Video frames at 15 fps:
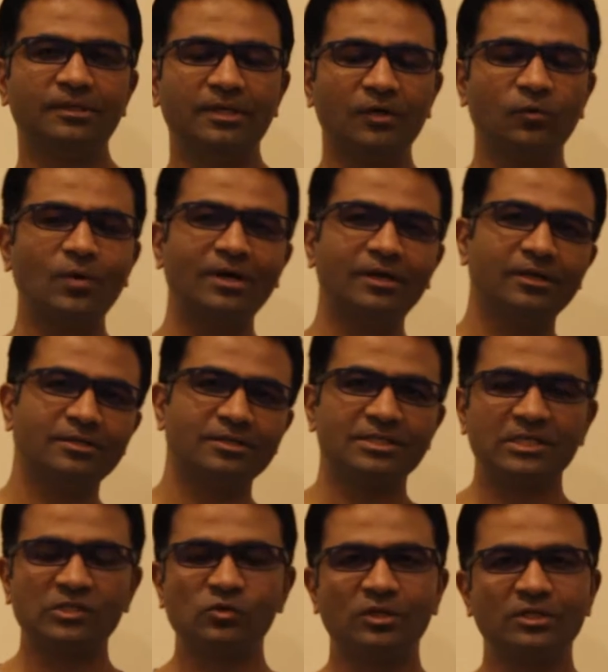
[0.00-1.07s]
advantages
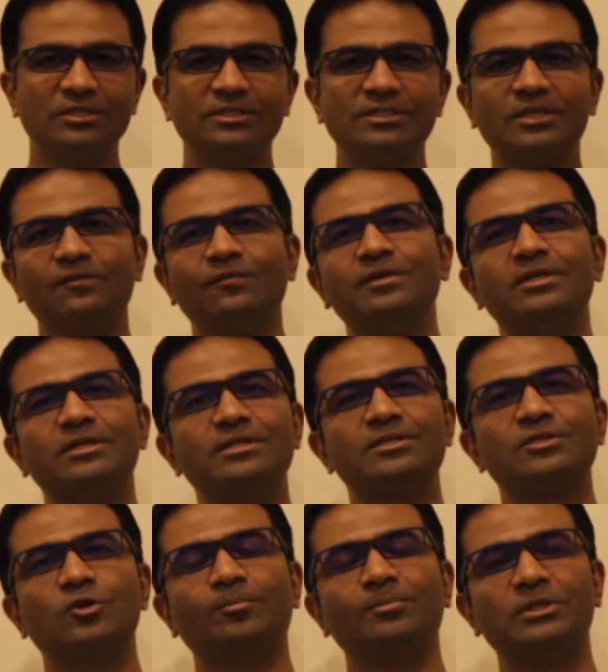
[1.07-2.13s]
as well as
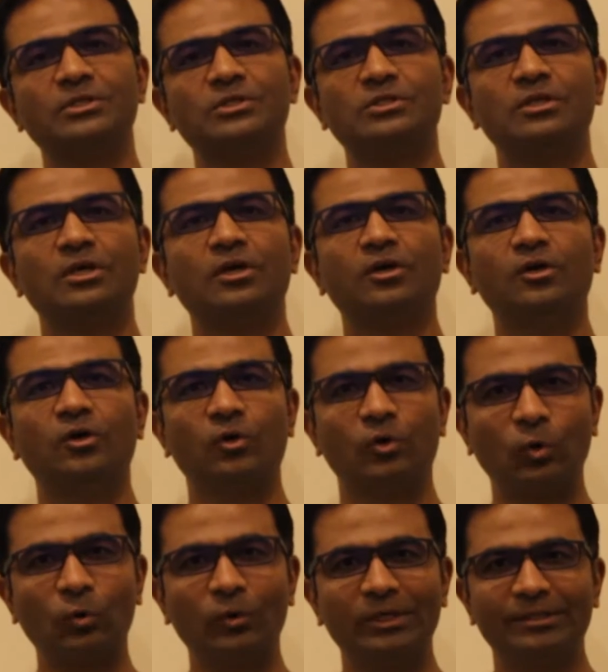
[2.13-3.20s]
disadvantages of this
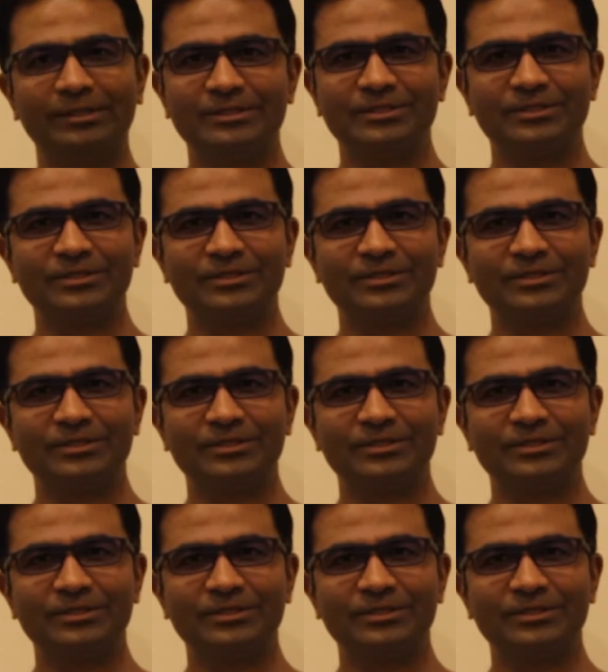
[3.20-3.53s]
role in this